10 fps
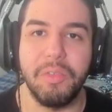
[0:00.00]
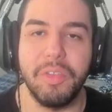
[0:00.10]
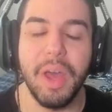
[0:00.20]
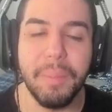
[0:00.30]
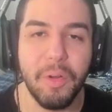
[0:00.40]

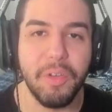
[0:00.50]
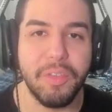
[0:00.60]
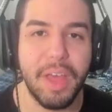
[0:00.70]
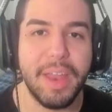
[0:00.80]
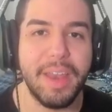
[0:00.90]

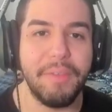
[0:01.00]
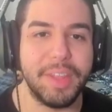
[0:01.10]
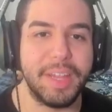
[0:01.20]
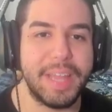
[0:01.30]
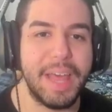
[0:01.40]
numbers and
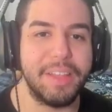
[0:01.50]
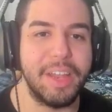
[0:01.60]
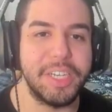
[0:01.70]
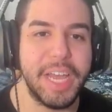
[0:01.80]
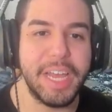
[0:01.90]
everything like that is
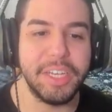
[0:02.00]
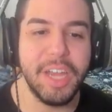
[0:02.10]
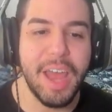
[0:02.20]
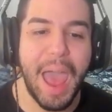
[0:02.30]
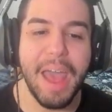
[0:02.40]
going to change
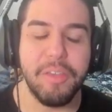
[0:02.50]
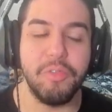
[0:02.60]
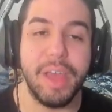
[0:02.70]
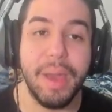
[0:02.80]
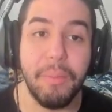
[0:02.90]
as
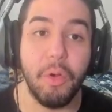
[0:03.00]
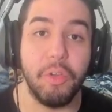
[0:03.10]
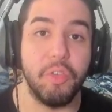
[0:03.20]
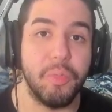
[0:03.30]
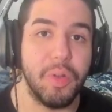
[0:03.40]
you get more
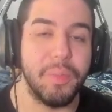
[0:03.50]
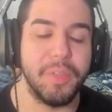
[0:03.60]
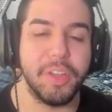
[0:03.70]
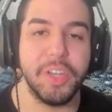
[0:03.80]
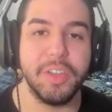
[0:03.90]

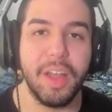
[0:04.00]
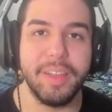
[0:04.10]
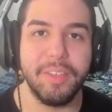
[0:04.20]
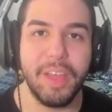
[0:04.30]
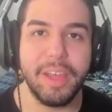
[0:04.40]
superimpositions on
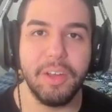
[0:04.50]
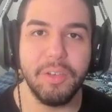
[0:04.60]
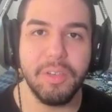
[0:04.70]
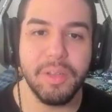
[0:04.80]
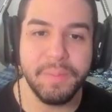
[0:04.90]
these light
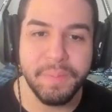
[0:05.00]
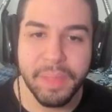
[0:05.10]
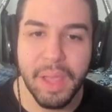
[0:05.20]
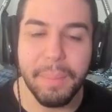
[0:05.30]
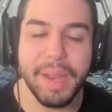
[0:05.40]
cones.
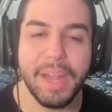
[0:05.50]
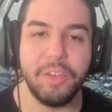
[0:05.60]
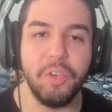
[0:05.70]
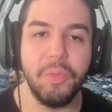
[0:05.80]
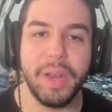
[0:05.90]
But I
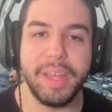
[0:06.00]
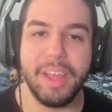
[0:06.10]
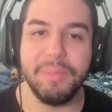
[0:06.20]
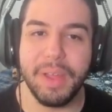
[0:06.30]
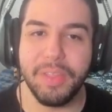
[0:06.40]
do want to
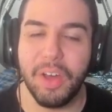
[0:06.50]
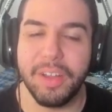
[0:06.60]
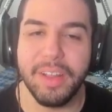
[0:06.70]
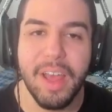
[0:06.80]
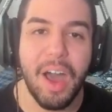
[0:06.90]
give my
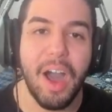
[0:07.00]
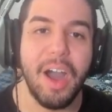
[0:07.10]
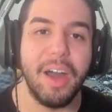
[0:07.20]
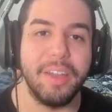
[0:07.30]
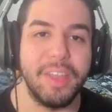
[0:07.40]
thoughts
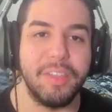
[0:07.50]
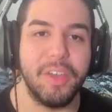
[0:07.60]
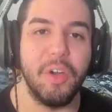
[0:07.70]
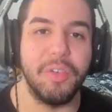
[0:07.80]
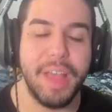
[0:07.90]
on these
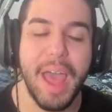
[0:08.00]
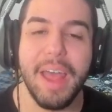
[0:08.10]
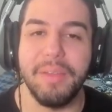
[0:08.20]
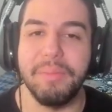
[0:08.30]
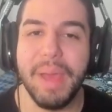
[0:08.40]
cones
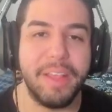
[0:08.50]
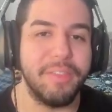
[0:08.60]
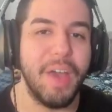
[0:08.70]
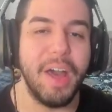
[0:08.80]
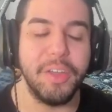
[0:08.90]
at base
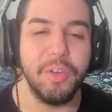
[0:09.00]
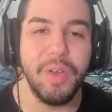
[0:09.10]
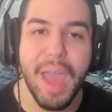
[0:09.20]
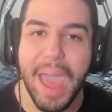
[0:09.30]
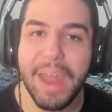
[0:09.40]
value
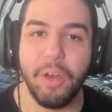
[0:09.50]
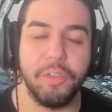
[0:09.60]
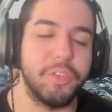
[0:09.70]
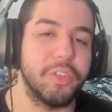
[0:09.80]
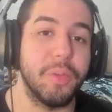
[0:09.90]
and
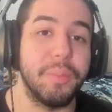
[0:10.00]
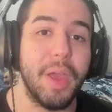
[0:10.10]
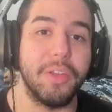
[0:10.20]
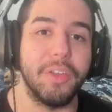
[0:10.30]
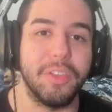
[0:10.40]
also just
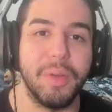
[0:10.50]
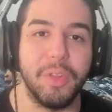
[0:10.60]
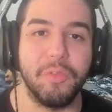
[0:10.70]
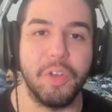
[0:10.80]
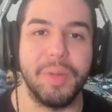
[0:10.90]
compare it to some
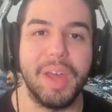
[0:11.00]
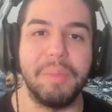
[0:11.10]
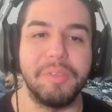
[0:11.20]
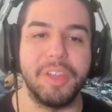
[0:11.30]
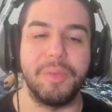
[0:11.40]
other free-to-play
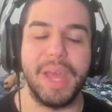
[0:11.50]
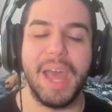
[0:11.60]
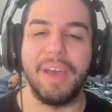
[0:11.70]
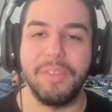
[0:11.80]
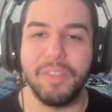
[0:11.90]
options that we
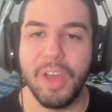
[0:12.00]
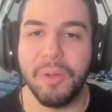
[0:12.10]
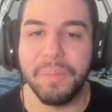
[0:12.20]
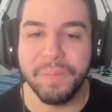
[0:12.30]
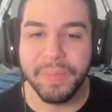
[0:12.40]
have. So